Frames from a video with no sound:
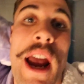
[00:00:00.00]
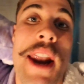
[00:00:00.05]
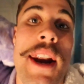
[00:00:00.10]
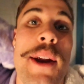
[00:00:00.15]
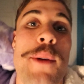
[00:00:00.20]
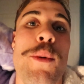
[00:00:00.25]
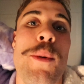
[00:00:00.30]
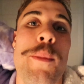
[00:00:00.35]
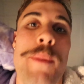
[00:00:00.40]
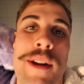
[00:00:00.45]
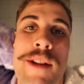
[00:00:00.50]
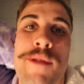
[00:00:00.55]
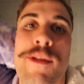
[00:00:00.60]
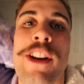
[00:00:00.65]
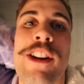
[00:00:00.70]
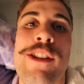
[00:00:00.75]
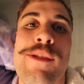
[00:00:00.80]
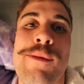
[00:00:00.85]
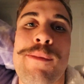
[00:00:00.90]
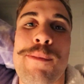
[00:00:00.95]
And it will be a
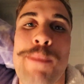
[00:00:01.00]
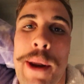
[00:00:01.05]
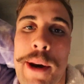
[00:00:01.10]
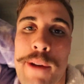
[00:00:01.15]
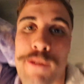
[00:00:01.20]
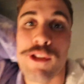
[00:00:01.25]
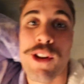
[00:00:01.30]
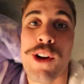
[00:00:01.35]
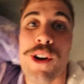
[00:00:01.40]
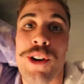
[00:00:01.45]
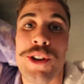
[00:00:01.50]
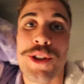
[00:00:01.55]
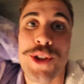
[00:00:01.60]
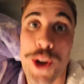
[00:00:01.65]
better vlog.